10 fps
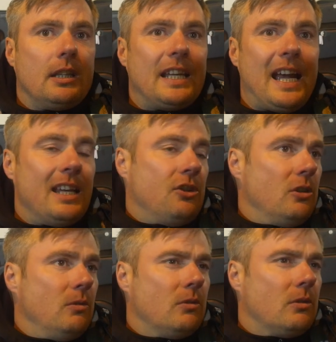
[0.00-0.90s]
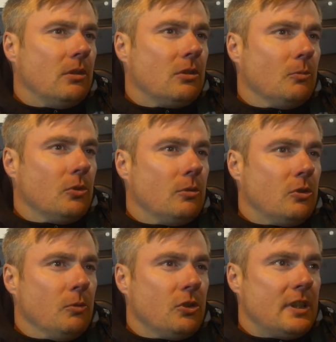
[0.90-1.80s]
the attitude
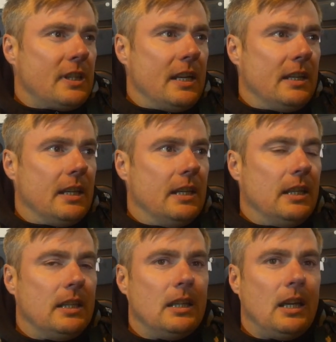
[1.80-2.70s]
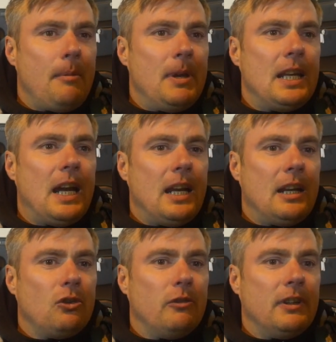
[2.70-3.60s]
as much as anything. And I mean, and
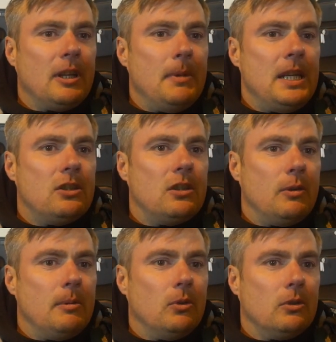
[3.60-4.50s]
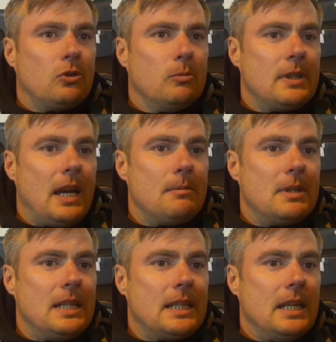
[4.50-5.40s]
I don't think they mean to do it, but sometimes
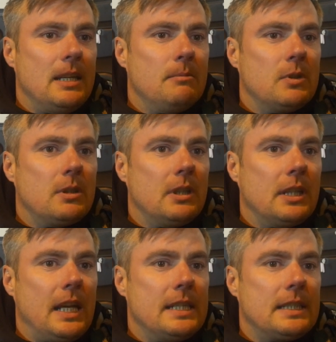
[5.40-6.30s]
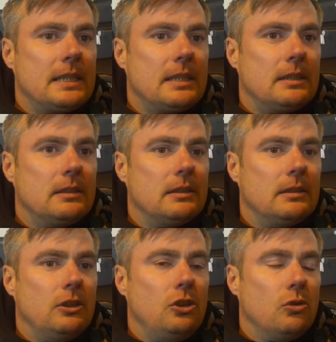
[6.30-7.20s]
these games against
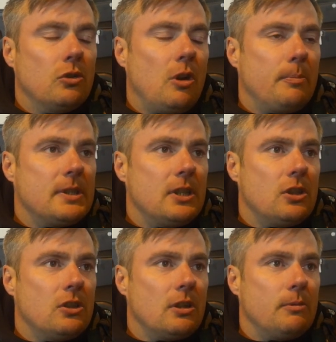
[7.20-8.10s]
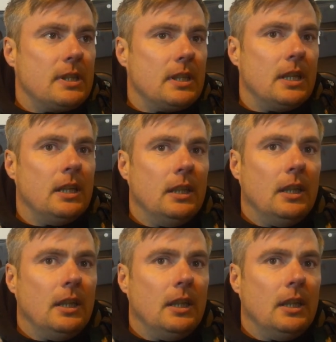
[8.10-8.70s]
younger opposition, shall we say,